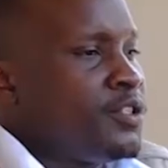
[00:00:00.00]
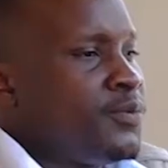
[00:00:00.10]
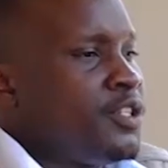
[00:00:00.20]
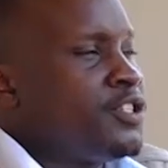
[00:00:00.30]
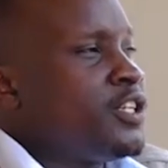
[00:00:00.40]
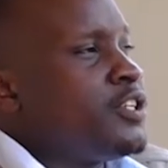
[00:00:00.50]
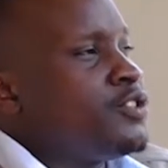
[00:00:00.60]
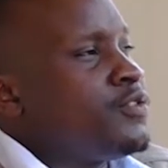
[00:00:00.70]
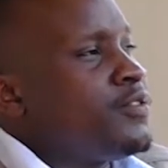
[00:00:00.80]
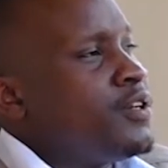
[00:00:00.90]
young people, there's
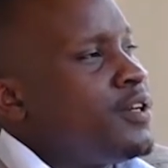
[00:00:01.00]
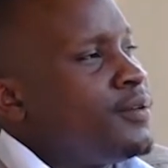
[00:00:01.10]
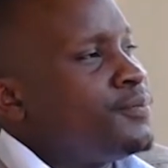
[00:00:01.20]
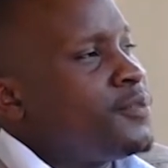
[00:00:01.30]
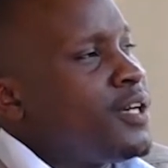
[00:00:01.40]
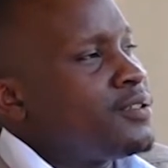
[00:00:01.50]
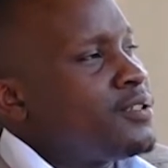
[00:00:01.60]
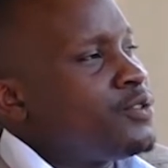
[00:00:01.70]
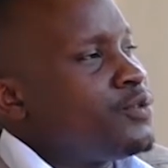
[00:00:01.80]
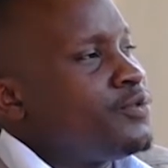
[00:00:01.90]
been a challenge
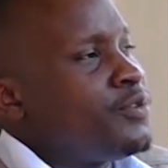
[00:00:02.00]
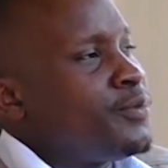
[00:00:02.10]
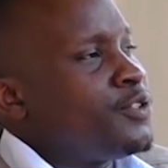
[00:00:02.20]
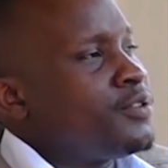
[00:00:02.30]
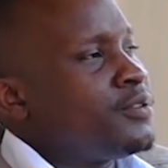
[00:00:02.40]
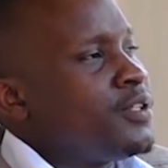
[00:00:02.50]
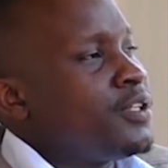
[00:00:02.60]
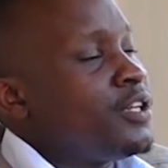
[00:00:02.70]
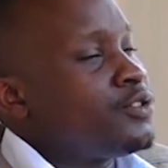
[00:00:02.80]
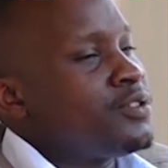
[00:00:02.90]
of access to
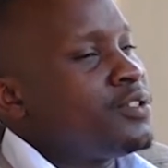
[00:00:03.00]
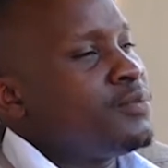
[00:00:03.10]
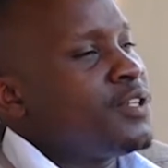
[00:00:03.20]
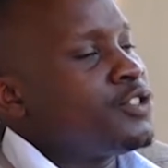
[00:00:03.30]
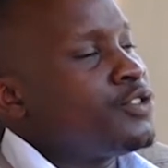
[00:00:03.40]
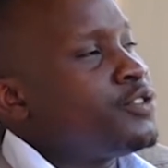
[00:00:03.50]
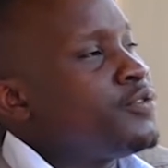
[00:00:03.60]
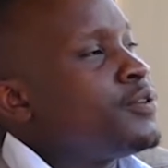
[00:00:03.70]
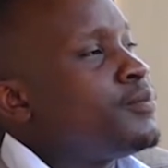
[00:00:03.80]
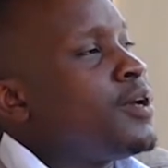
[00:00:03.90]
information. And actually,
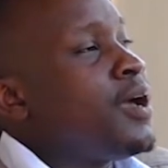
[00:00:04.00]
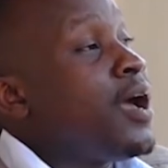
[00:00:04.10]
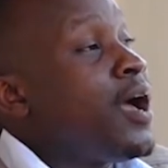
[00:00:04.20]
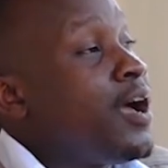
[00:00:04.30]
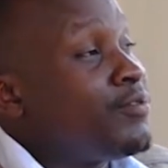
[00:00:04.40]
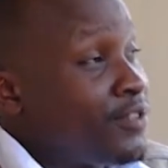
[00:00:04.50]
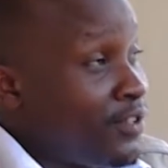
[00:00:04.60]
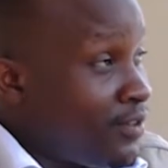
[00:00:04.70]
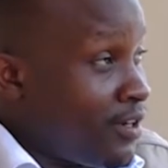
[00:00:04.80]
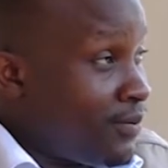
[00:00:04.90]
since majority of them
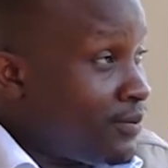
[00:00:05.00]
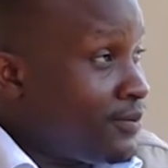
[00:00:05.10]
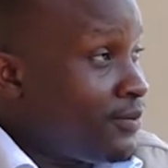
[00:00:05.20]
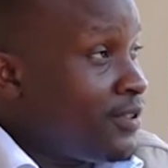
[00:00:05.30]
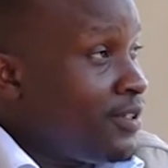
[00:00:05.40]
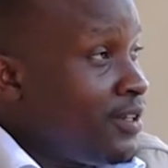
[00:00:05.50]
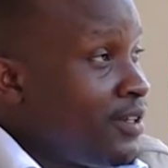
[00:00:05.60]
have given up.